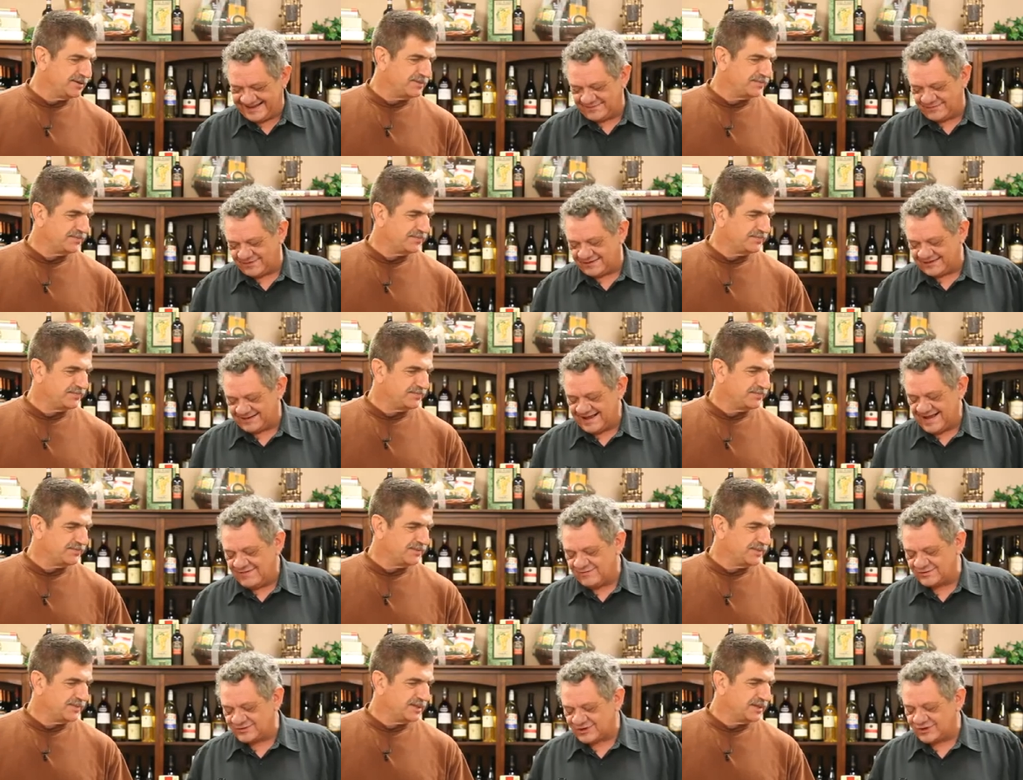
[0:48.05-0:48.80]
Speaker 1: If it
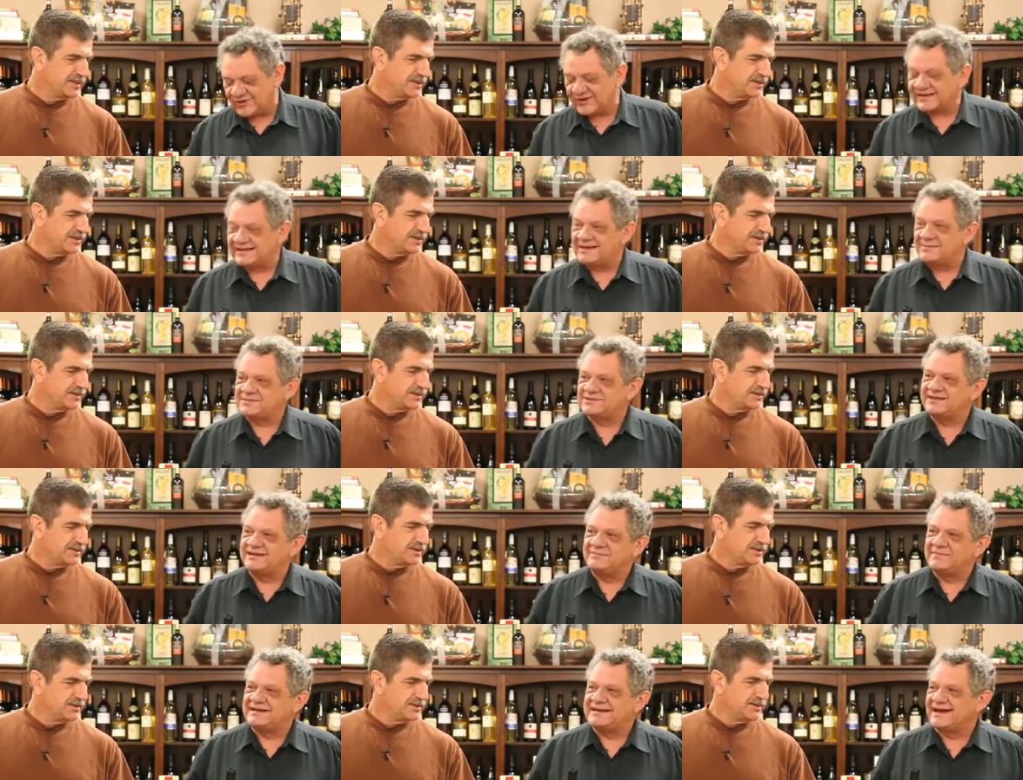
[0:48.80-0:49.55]
was Kirk Gibson,
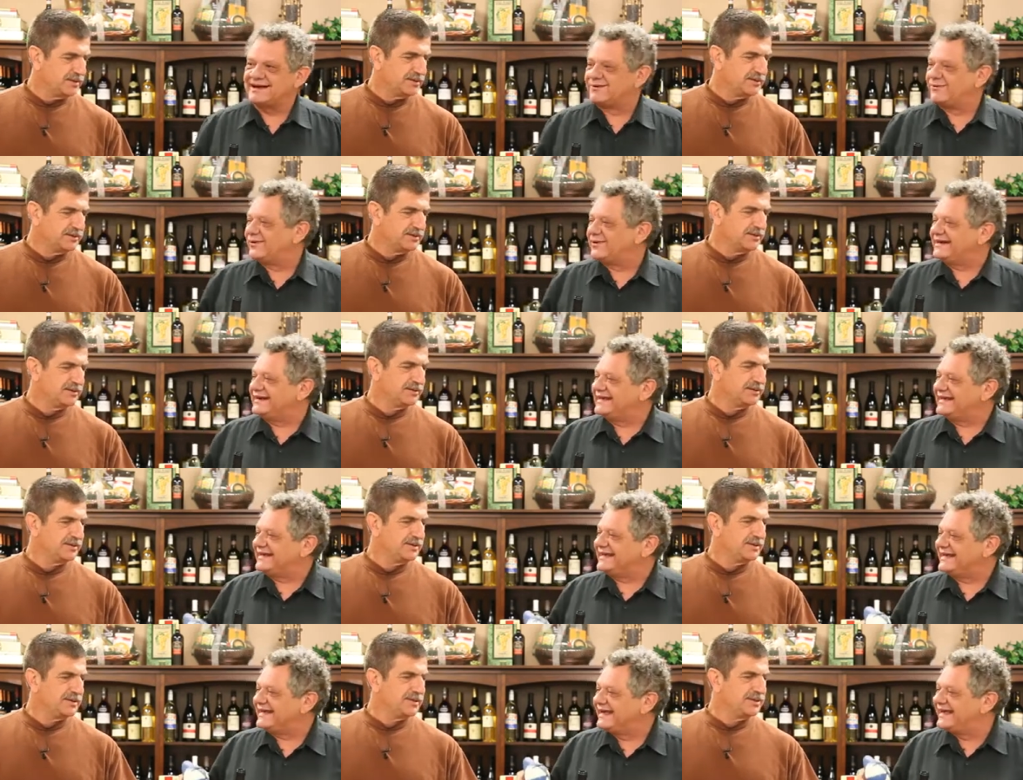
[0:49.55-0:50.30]
he'd be down on one
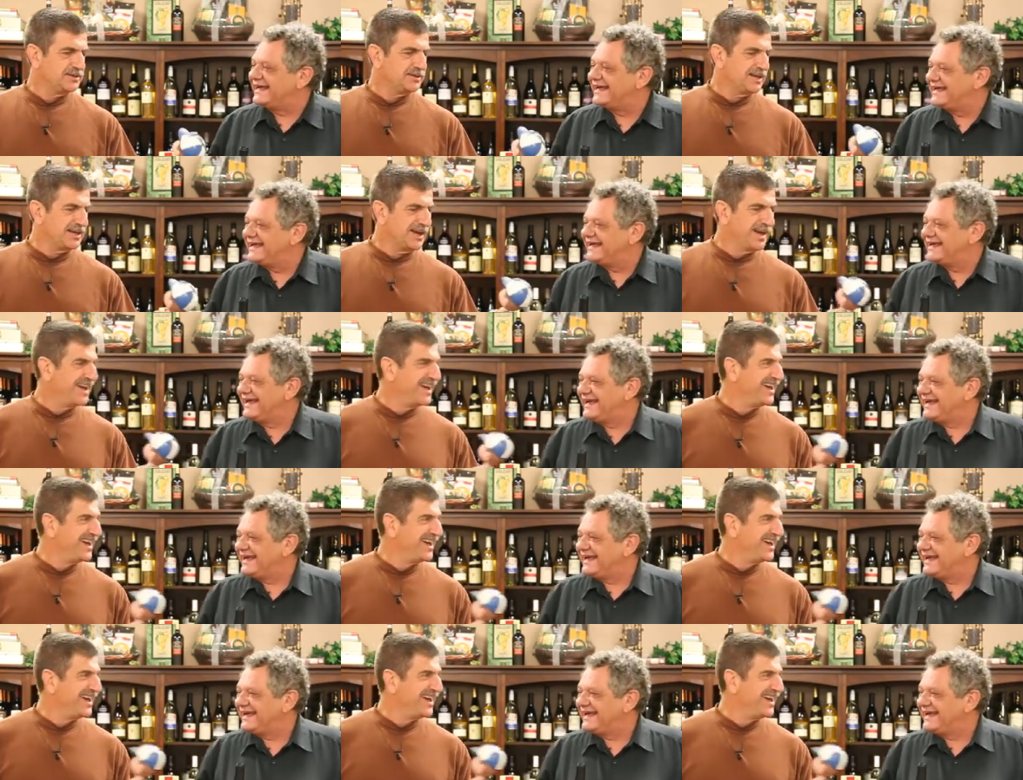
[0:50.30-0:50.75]
knee. He's like...